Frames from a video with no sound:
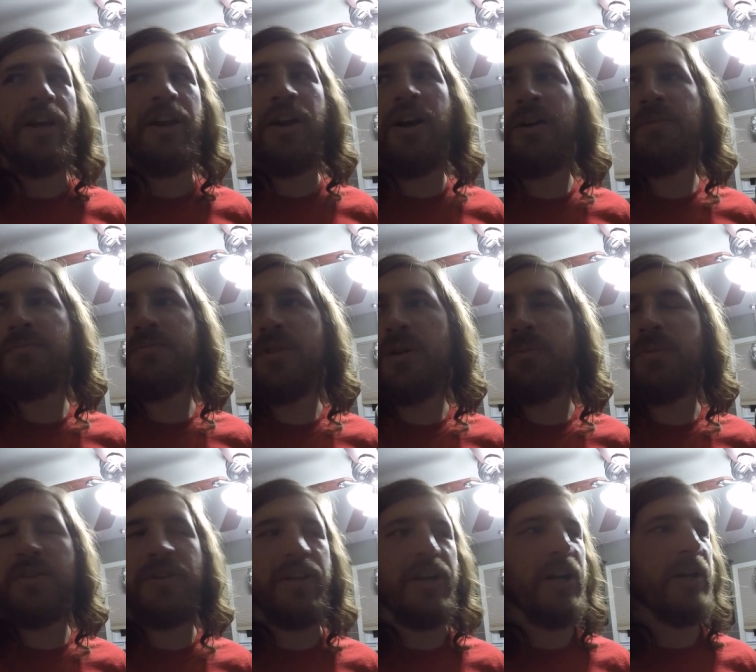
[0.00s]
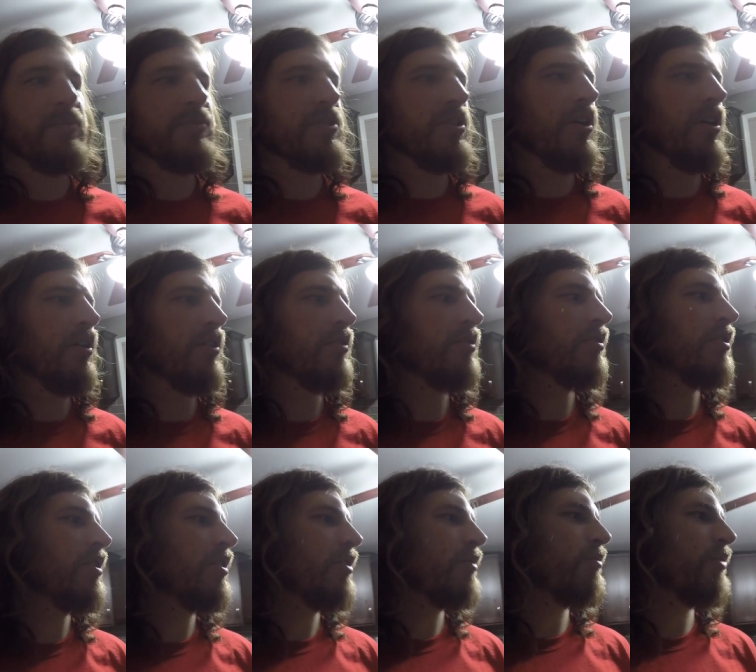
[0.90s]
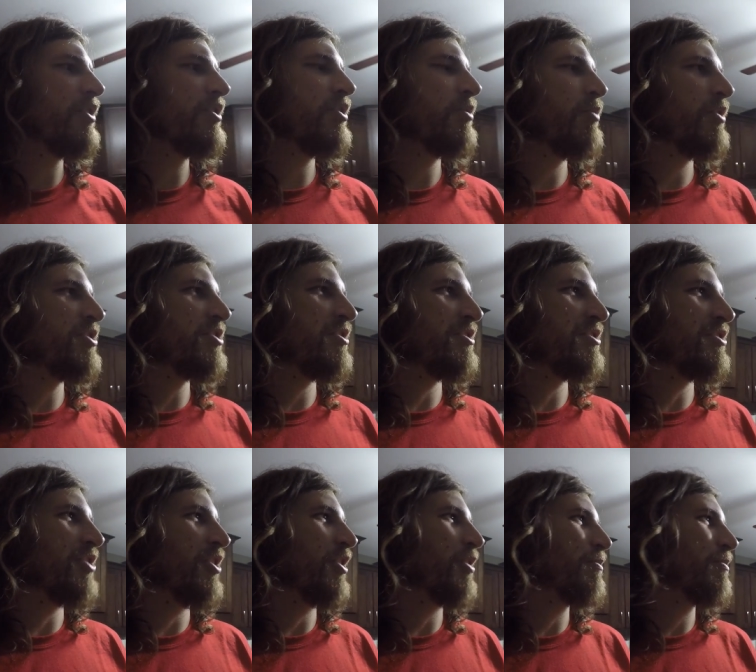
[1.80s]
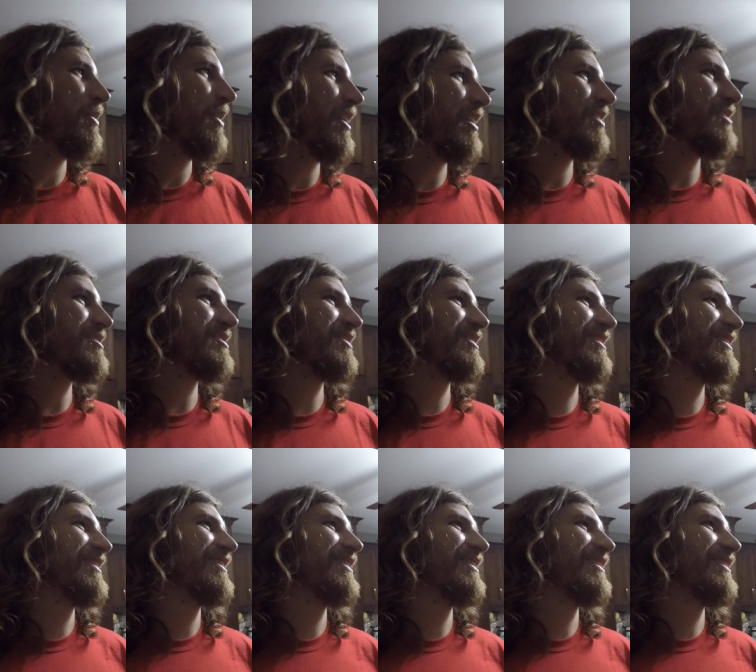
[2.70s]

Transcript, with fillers: that yep. up. I'll put that up. So, yep. what's your what's your Stark pitch?